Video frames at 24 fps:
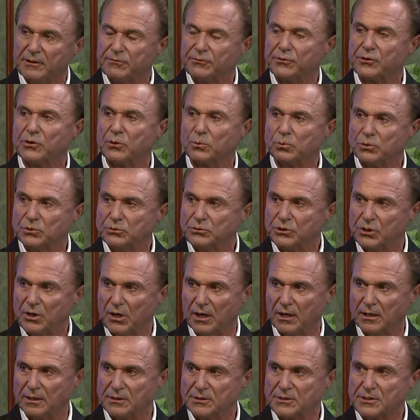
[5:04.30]
for the root
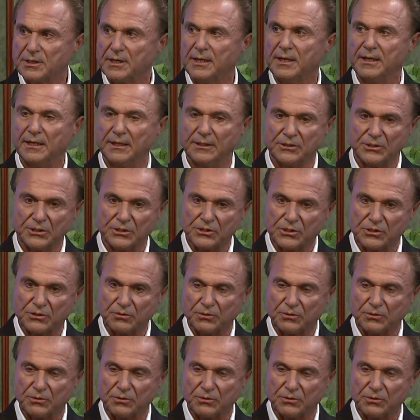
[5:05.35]
cause, it just